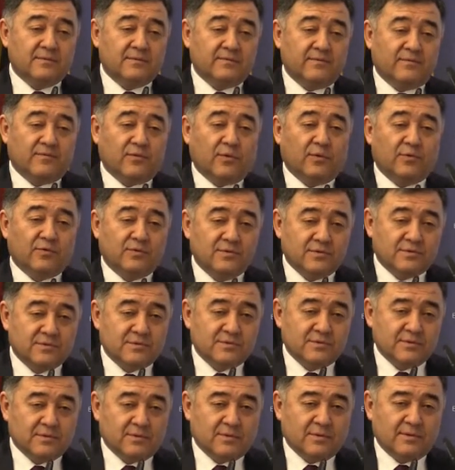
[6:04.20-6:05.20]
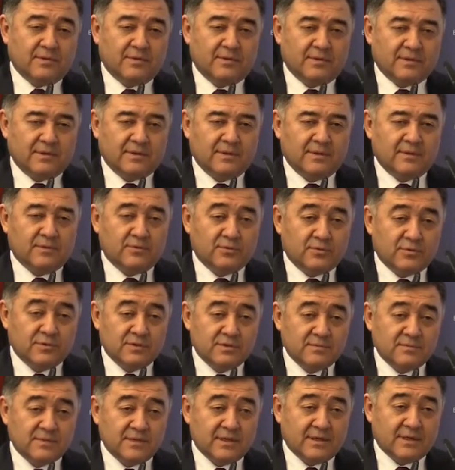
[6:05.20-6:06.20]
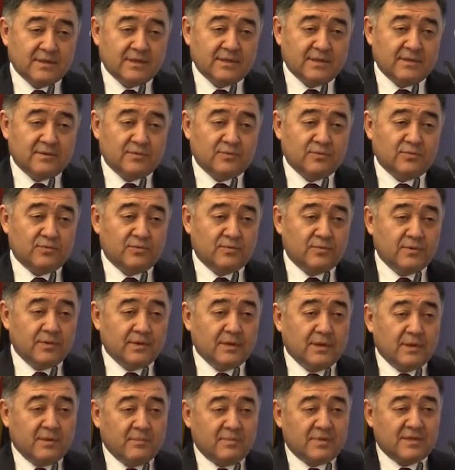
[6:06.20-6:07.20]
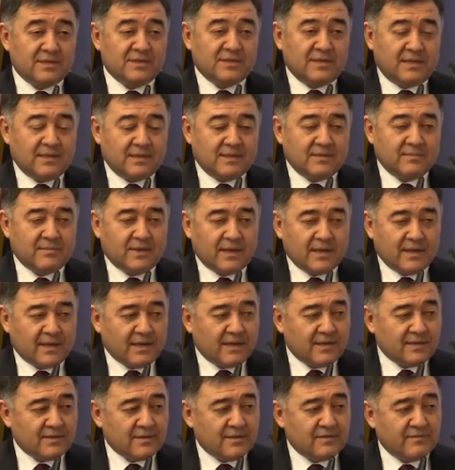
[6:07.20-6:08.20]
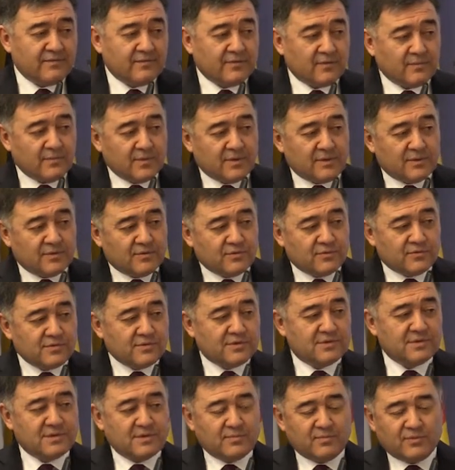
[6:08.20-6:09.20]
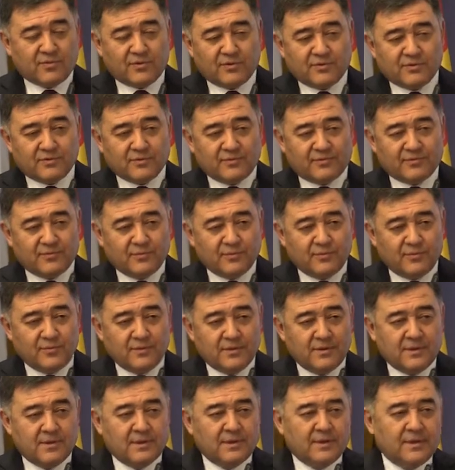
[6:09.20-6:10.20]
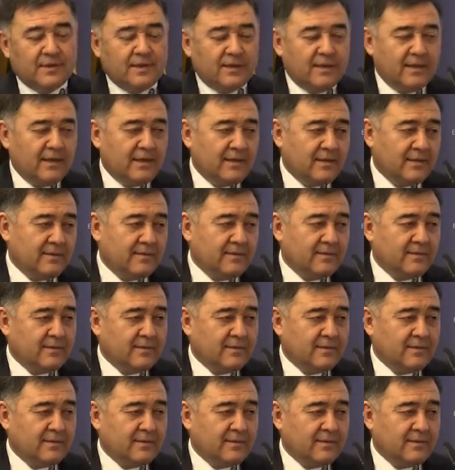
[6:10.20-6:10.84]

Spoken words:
focus on tourism sector to present my country from the touristic point of view. And